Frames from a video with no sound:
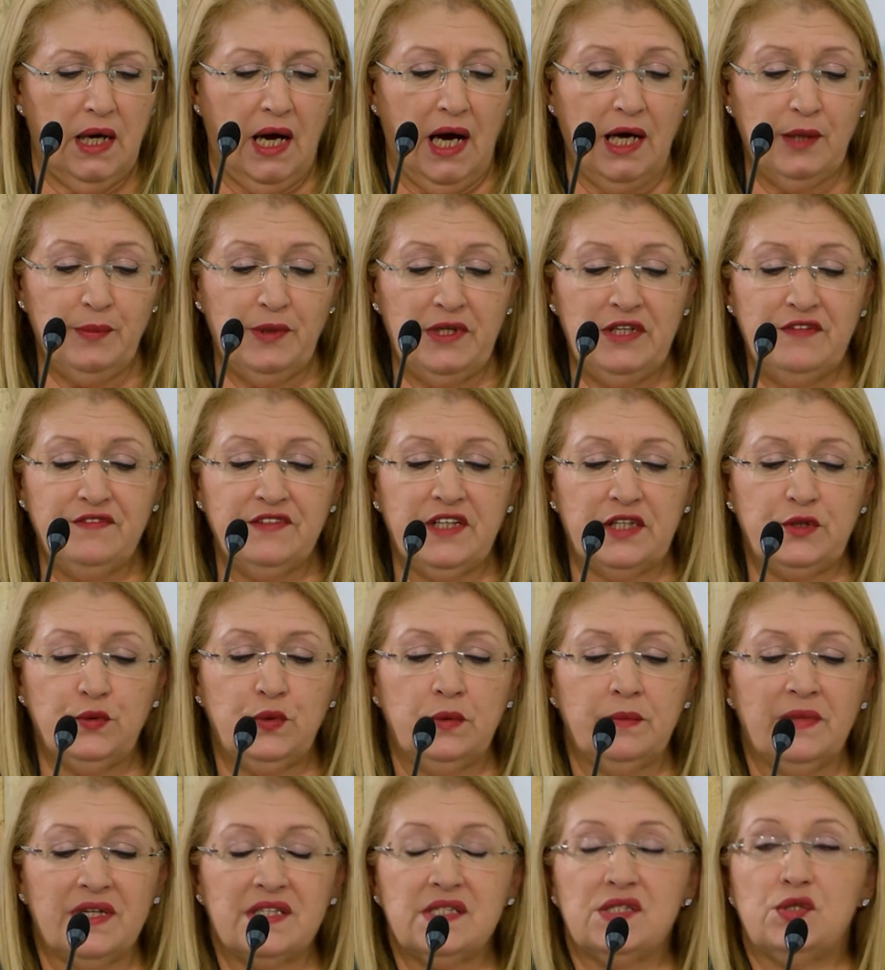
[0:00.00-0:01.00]
I believe that we
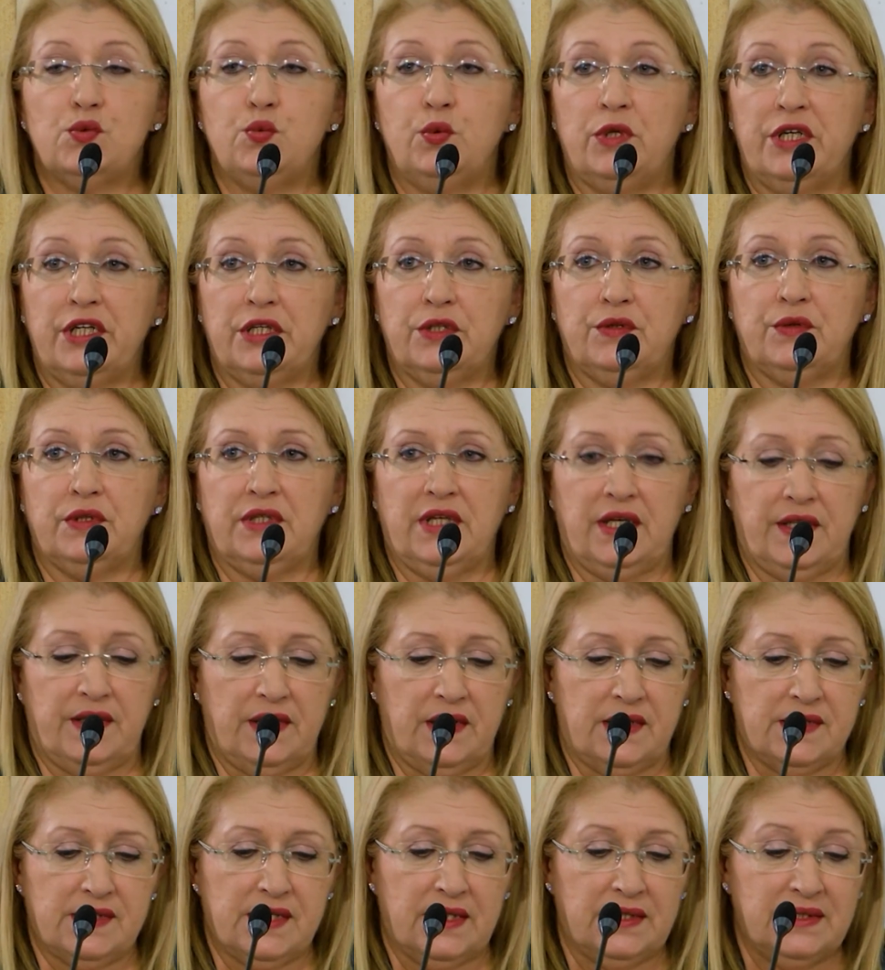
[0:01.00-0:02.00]
must work together
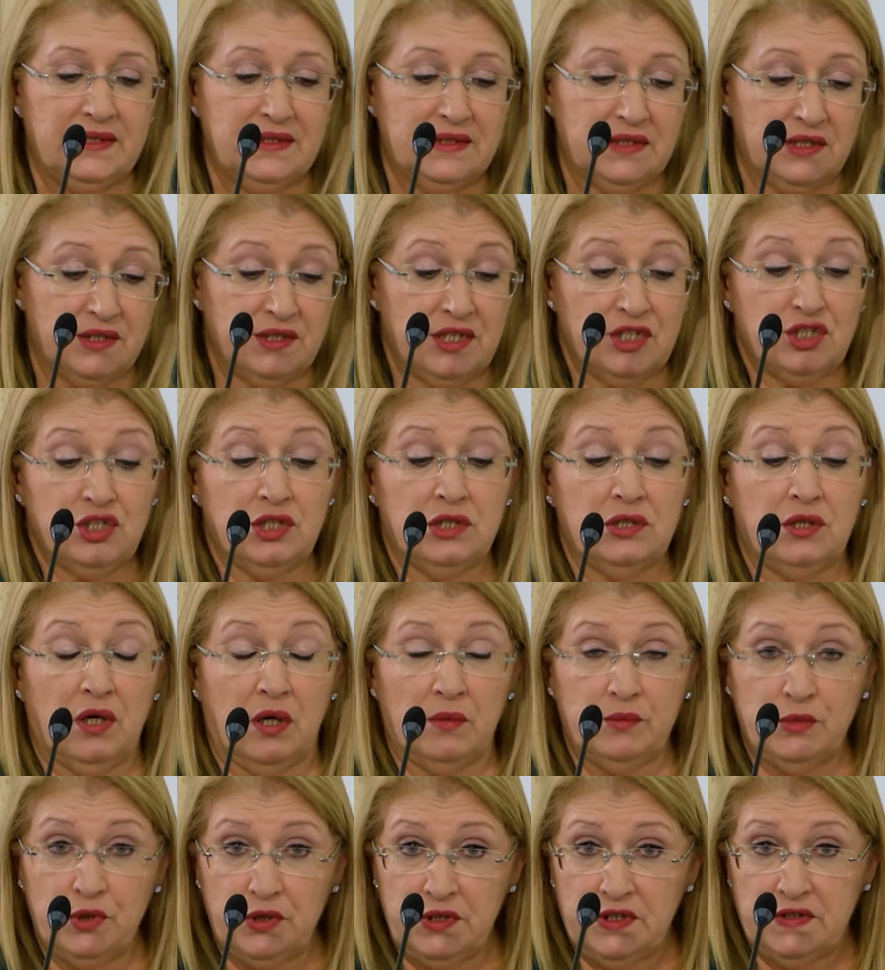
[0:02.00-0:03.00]
as an international
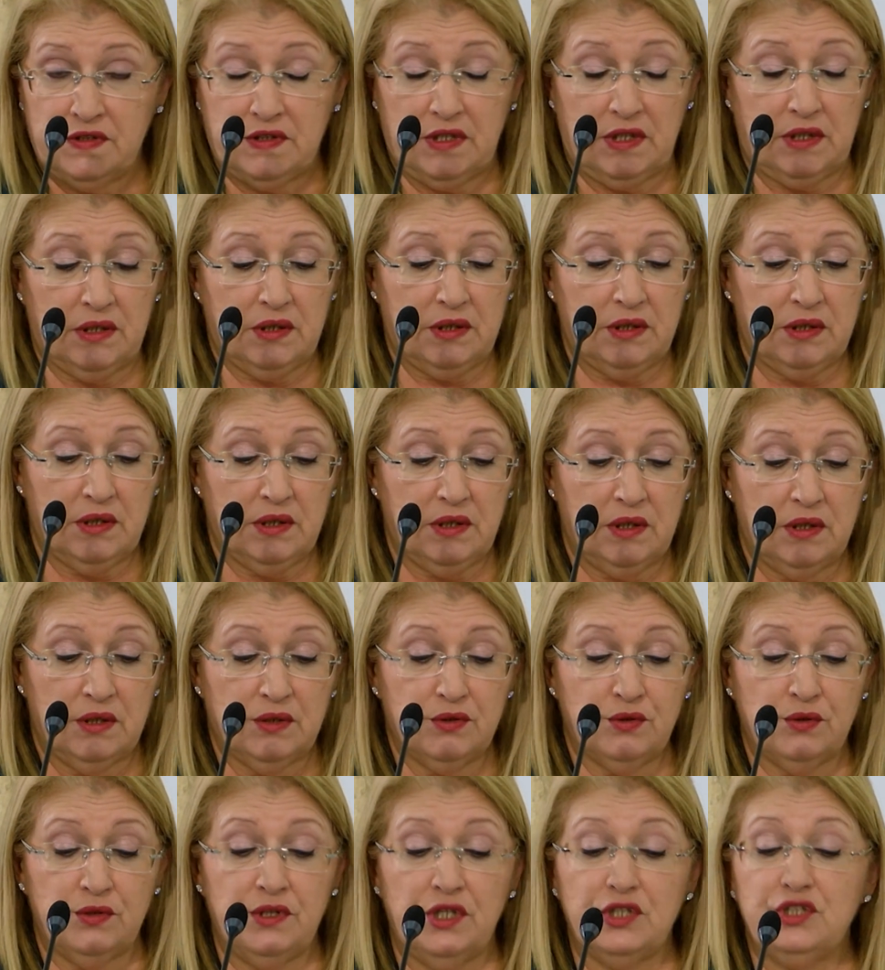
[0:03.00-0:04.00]
community
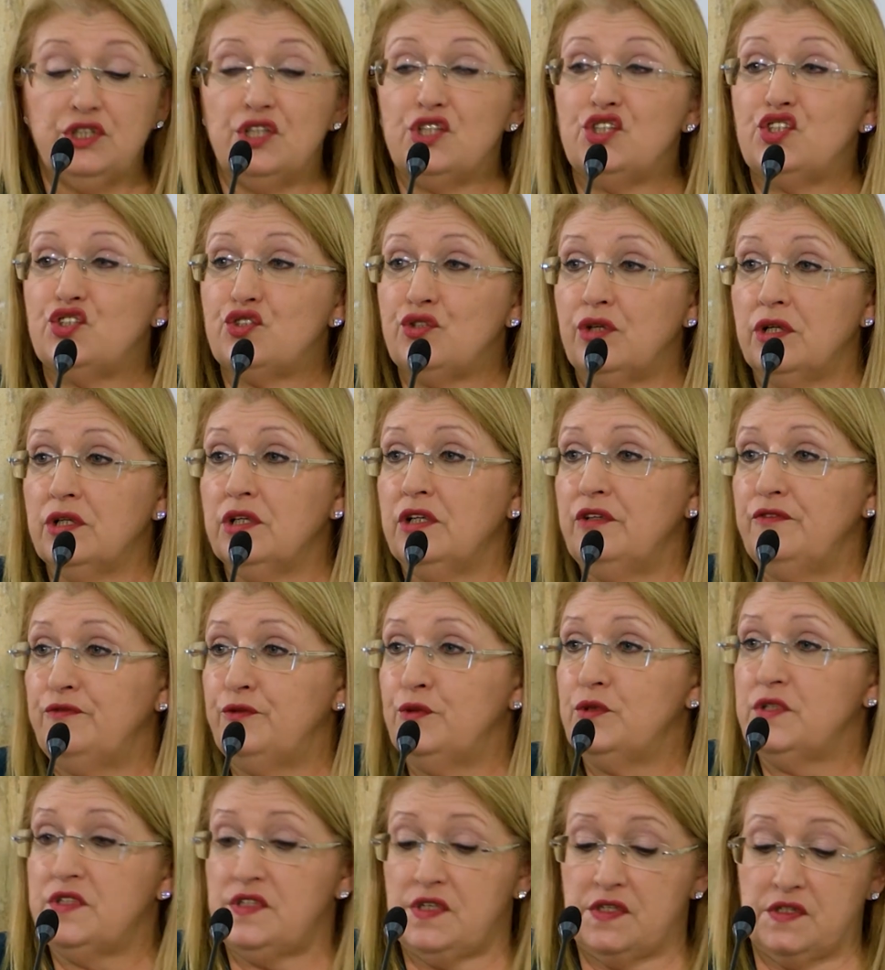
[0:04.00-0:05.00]
to nurture stronger
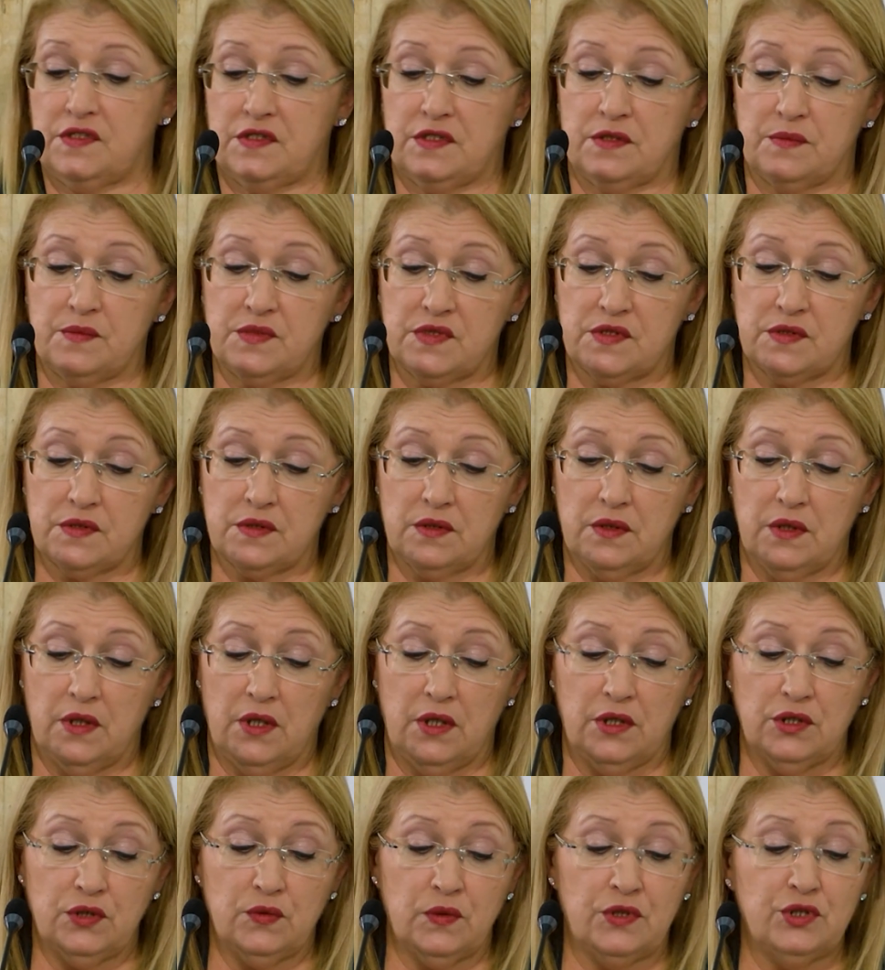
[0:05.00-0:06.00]
food systems,
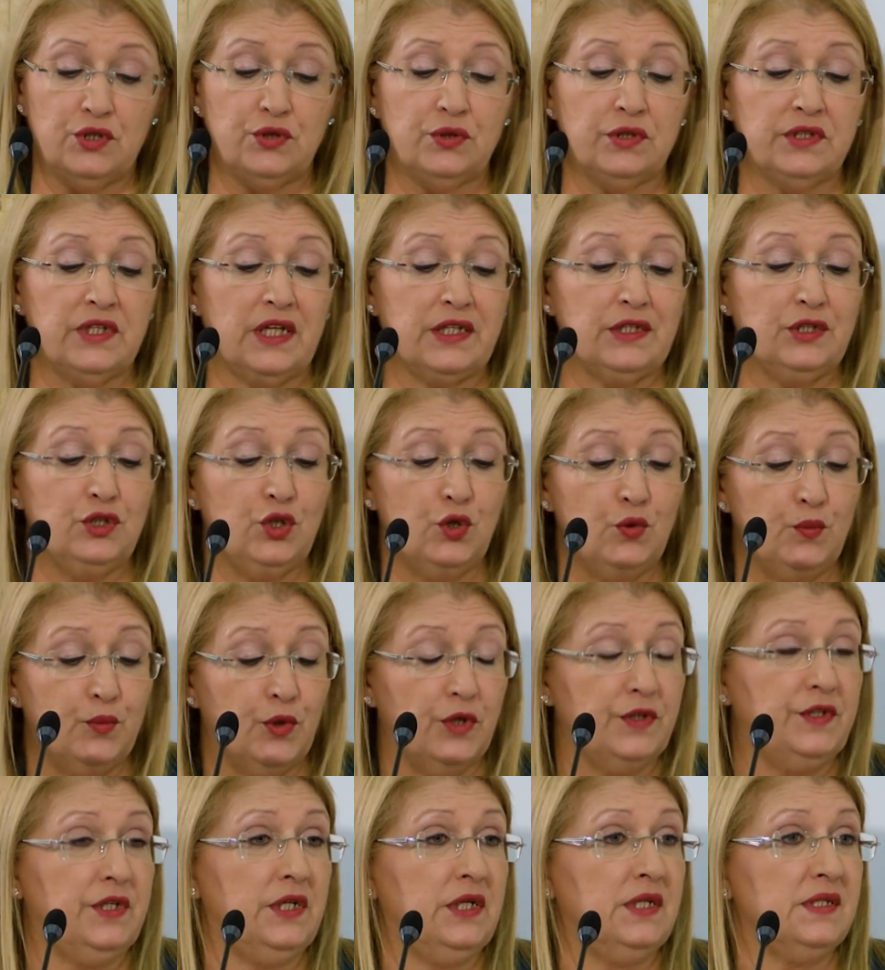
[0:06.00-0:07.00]
to ensure that
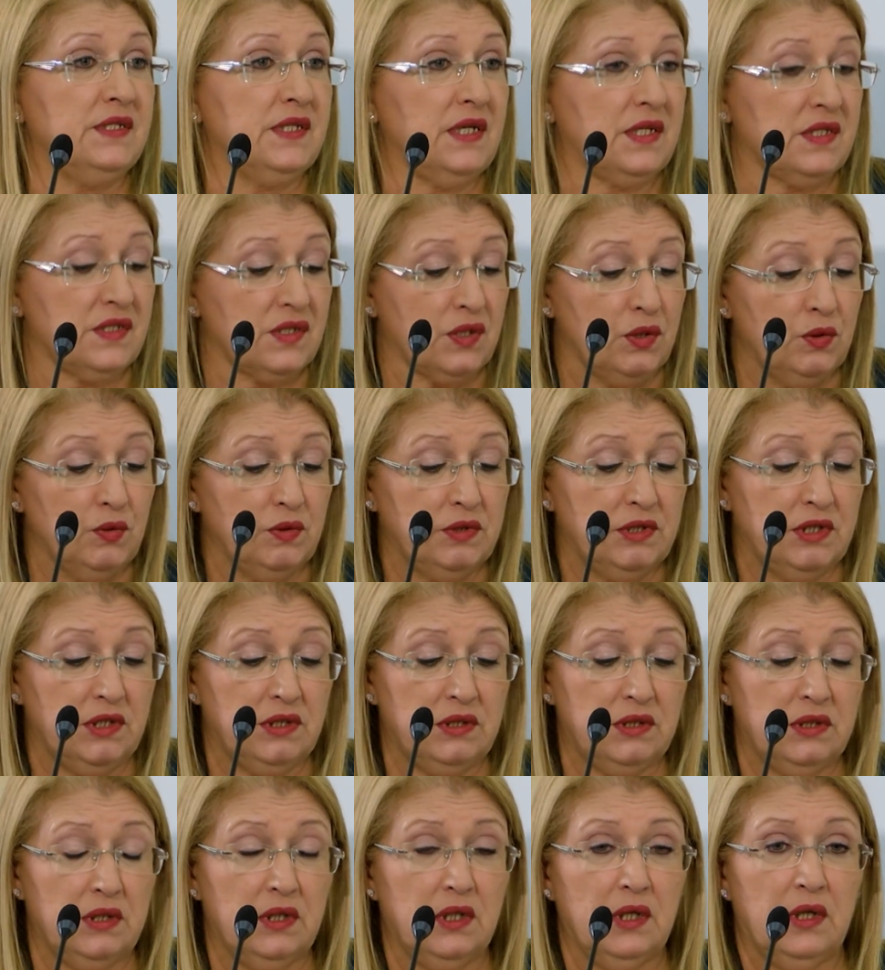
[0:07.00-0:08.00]
nobody is
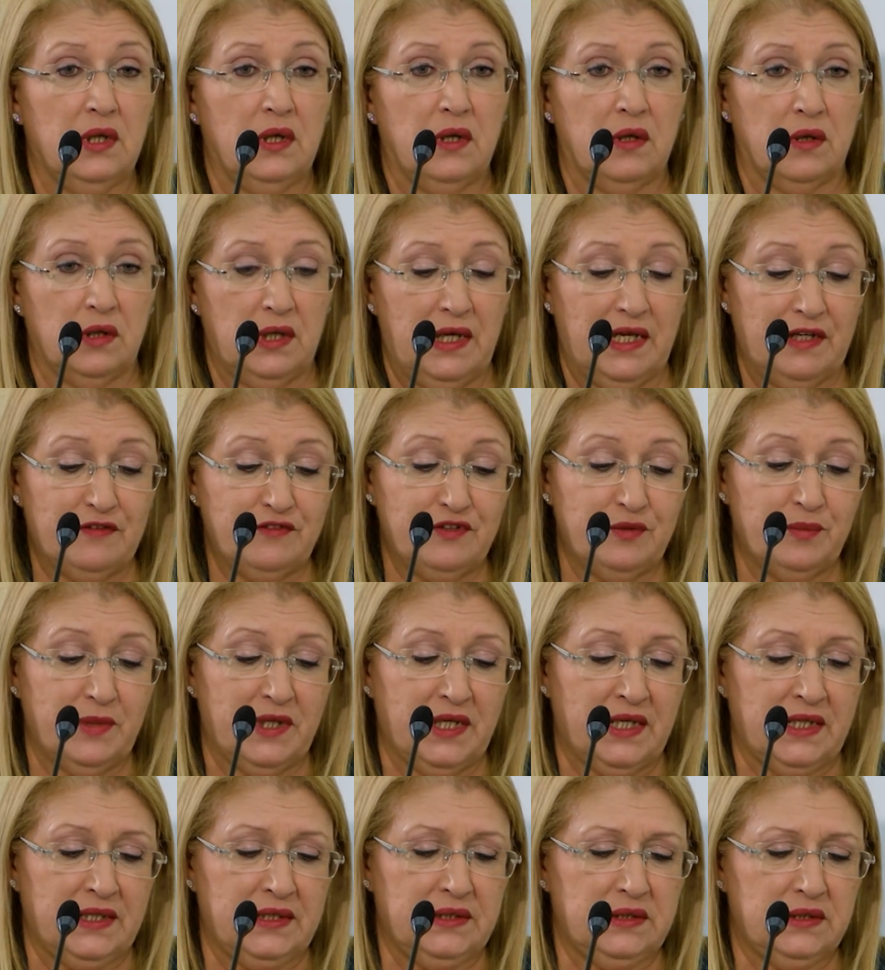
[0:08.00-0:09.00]
excluded or left
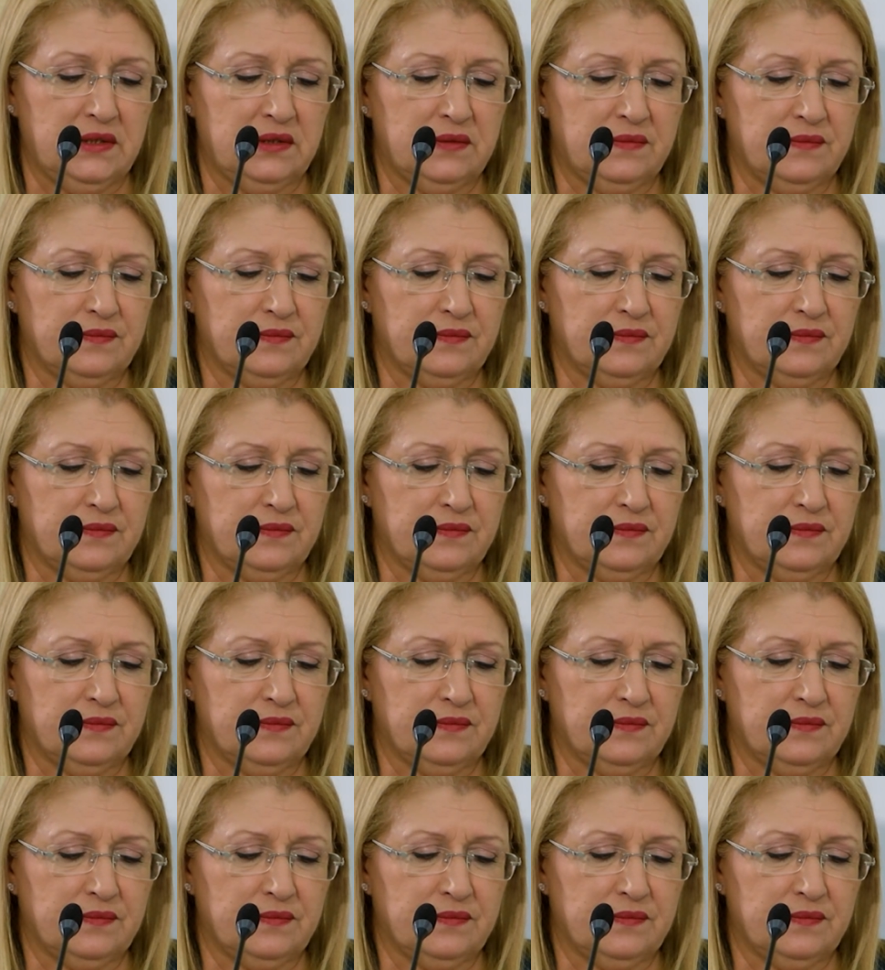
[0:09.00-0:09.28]
behind.